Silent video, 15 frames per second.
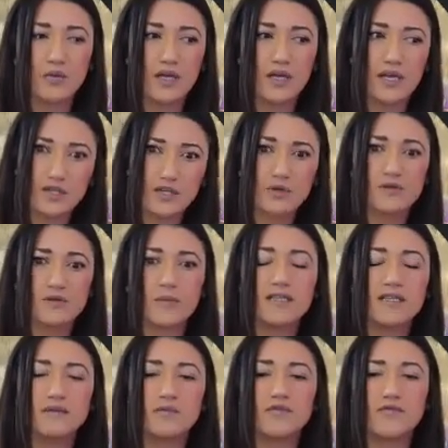it is
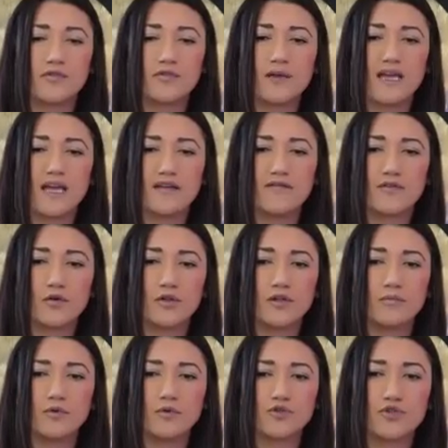responsible for behavioral
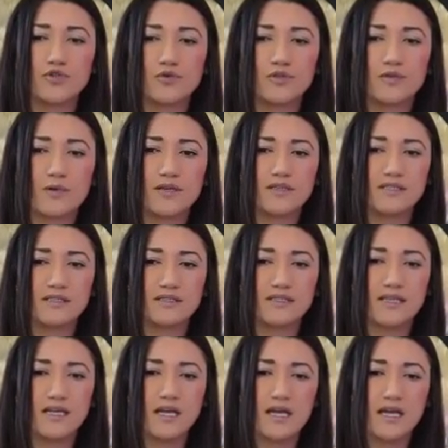and emotional responses.
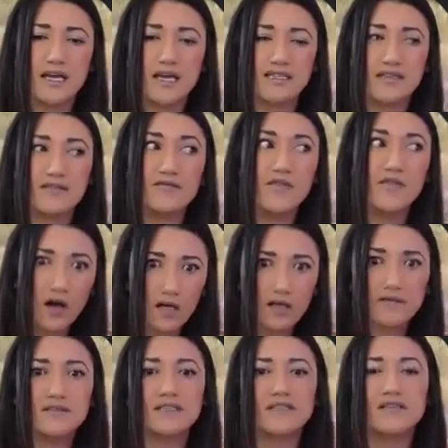It's
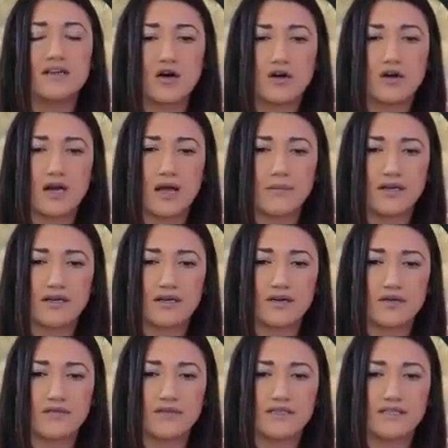involved in the autonomic
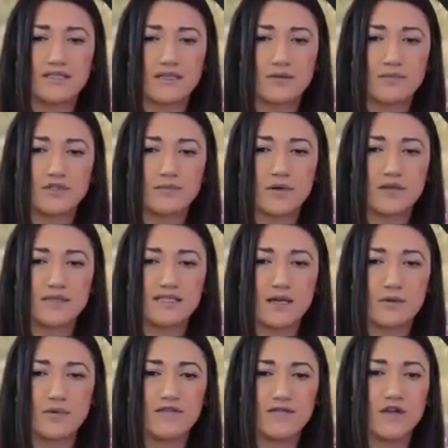nervous system response
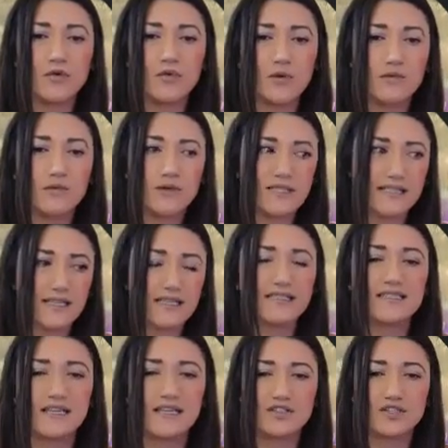that we feel when we sense
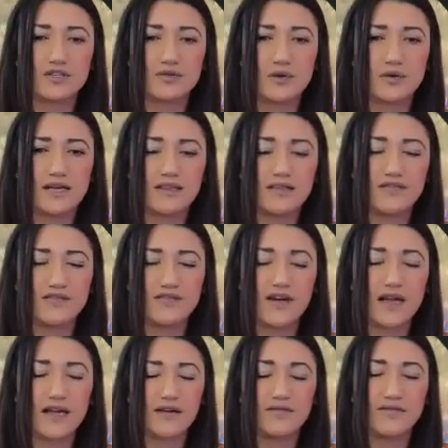danger, right? The
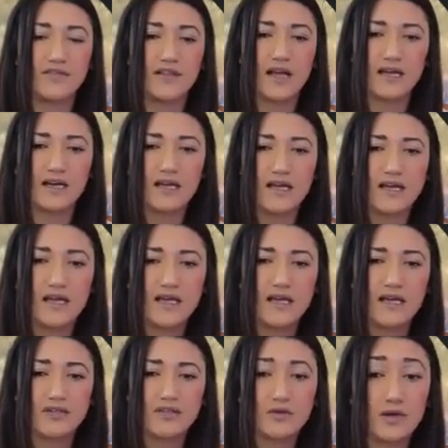fight and flight.
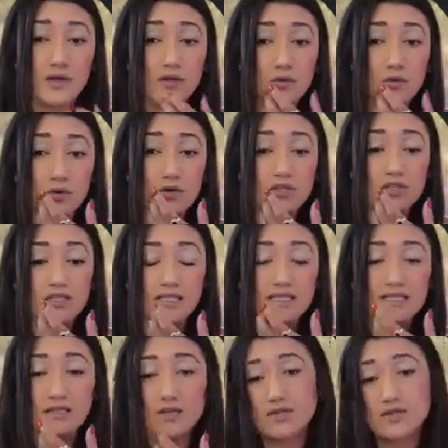So, in other words,
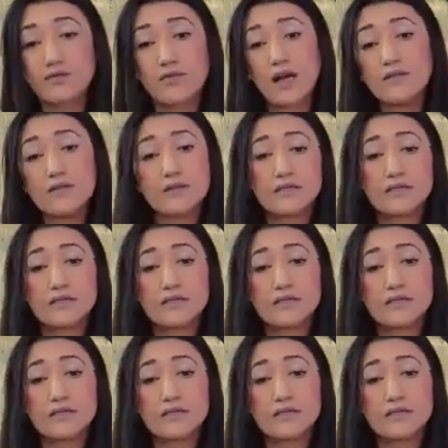it's our survival